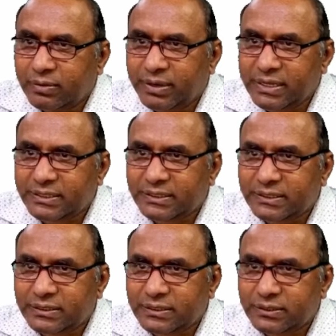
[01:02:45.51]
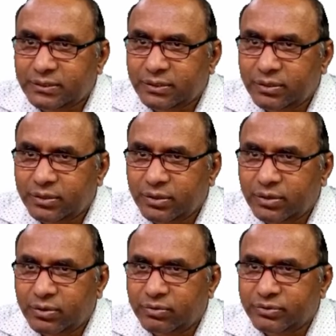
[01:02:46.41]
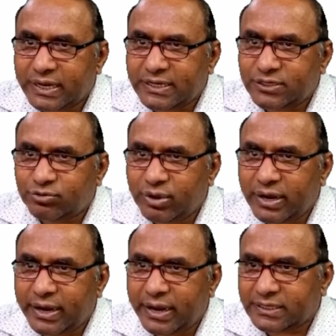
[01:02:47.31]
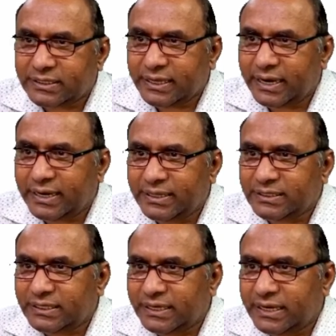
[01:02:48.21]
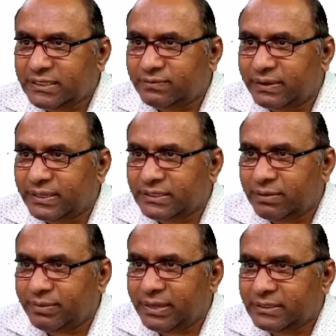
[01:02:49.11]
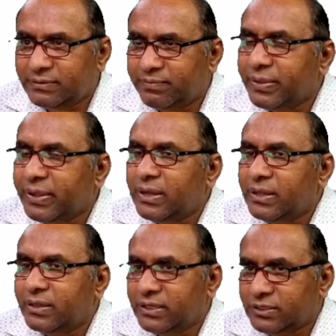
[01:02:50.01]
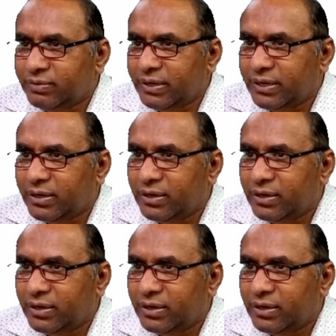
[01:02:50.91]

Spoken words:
plus cosine square x, and the syntax for the same is this one.